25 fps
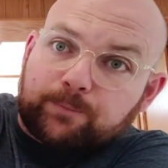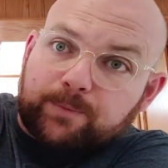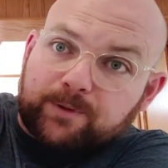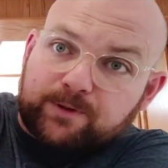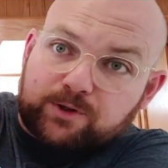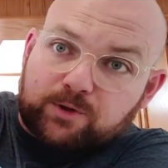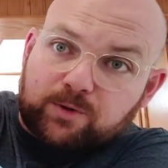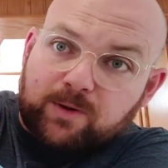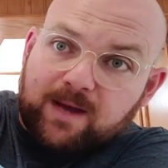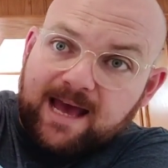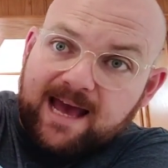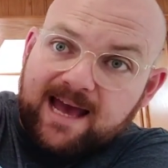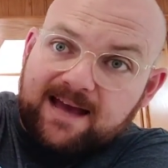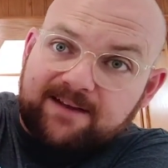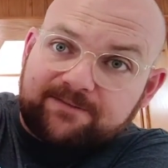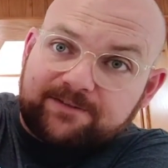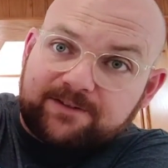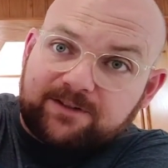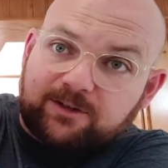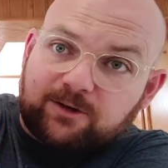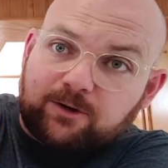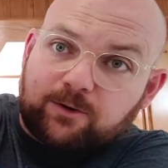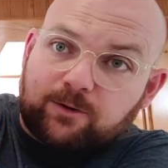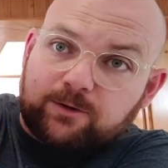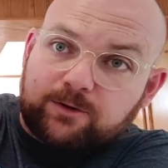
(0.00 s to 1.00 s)
but you have
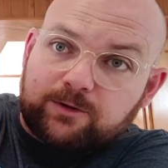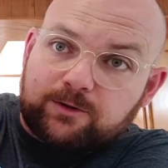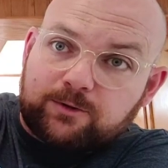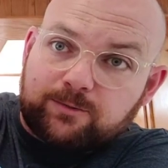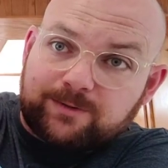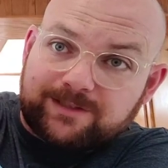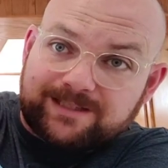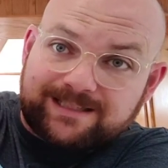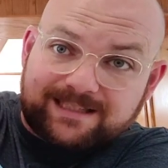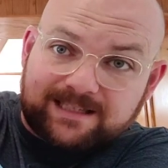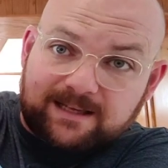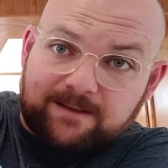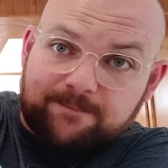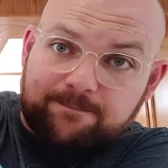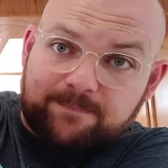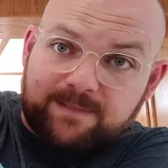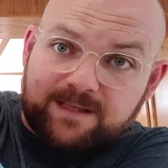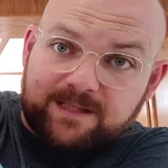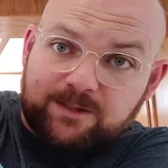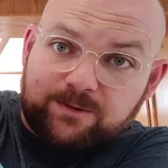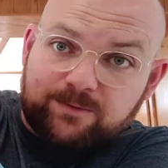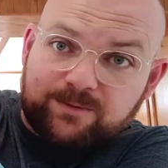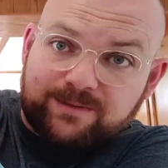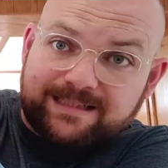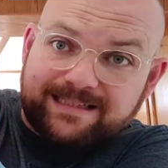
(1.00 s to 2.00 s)
to go into a
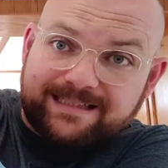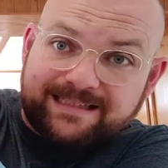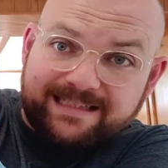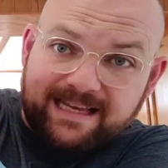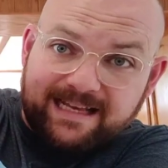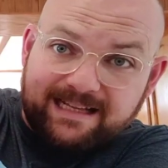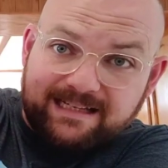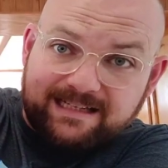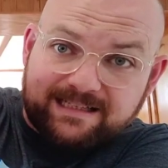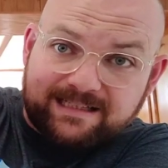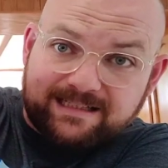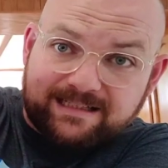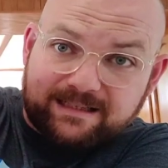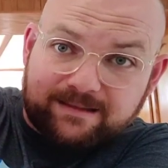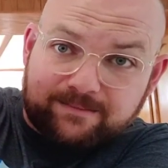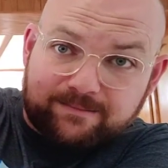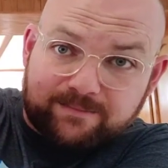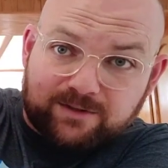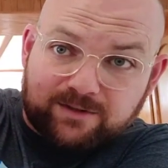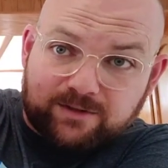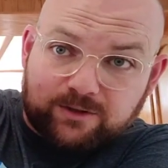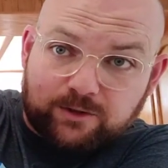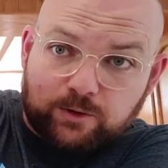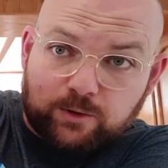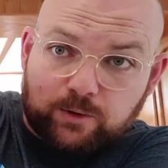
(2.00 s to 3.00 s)
submenu to get to
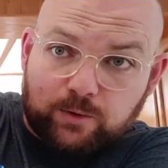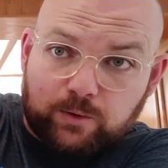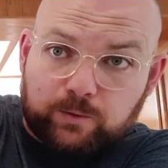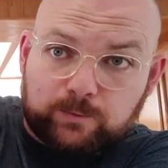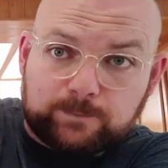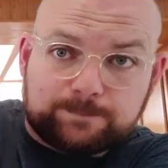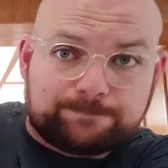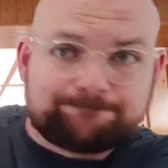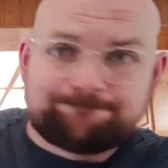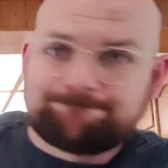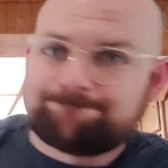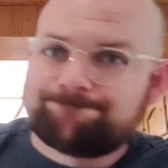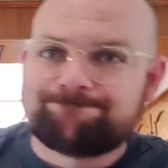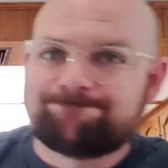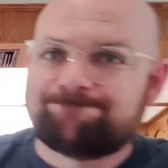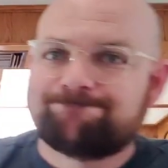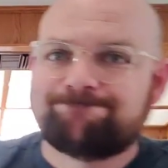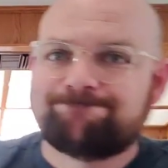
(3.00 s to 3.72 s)
them. So,